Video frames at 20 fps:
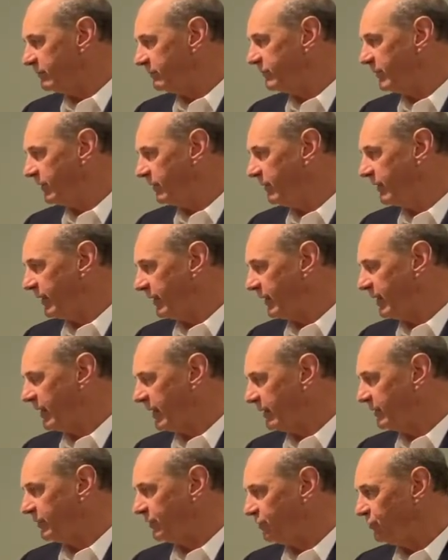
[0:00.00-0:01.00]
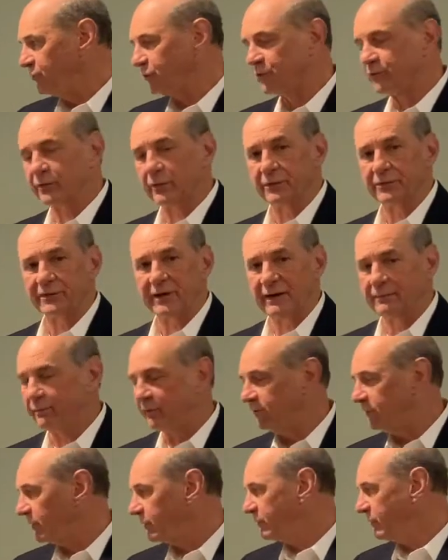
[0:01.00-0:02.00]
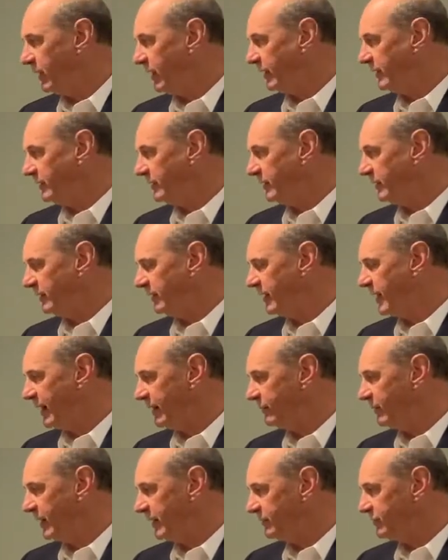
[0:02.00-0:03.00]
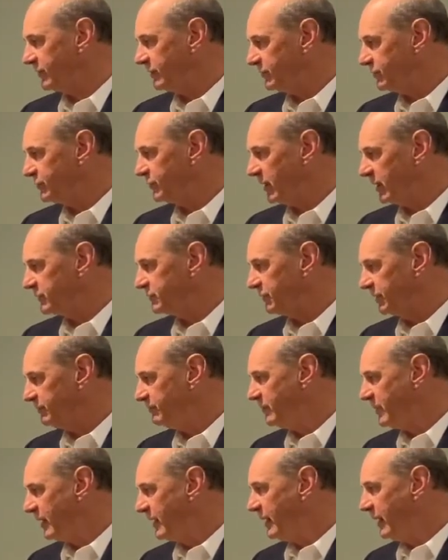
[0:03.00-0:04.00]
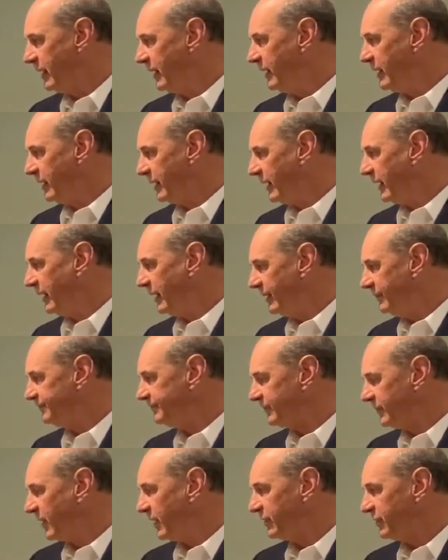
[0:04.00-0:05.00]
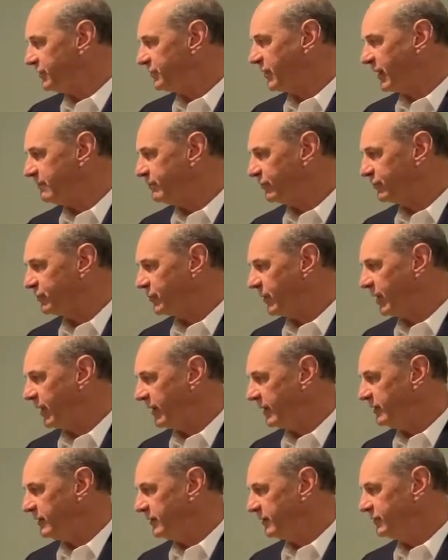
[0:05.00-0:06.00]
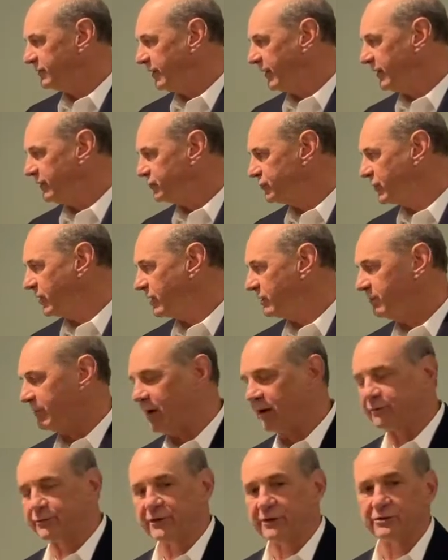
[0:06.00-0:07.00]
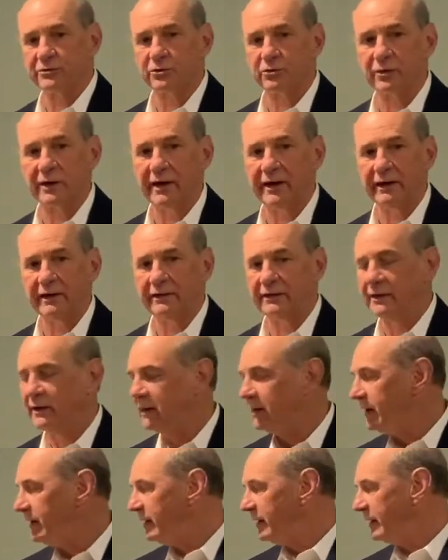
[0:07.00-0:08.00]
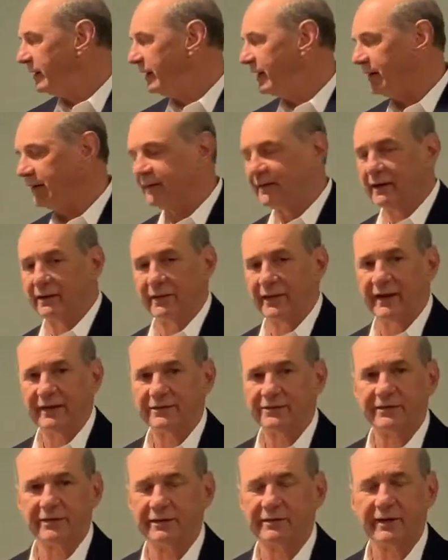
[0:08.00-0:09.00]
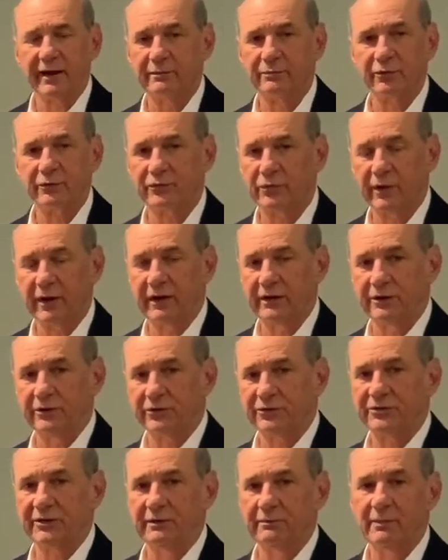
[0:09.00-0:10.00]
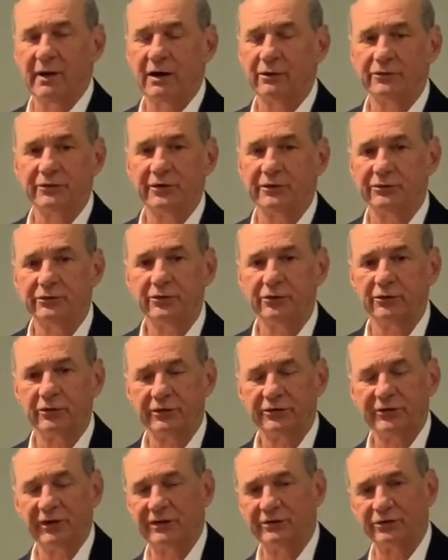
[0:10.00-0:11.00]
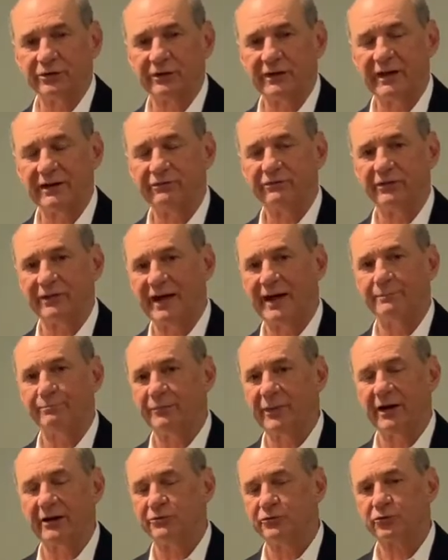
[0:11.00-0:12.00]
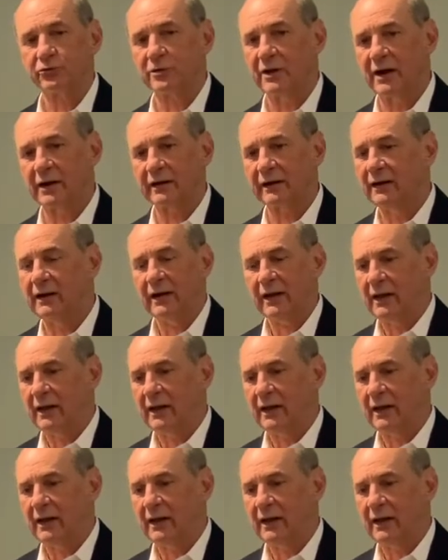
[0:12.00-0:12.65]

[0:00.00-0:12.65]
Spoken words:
very useful type of a crane in high-rise construction. Another type of crane is a truck-mounted crane. Now that's the type of crane you'll see mounted to essentially a flatbed truck,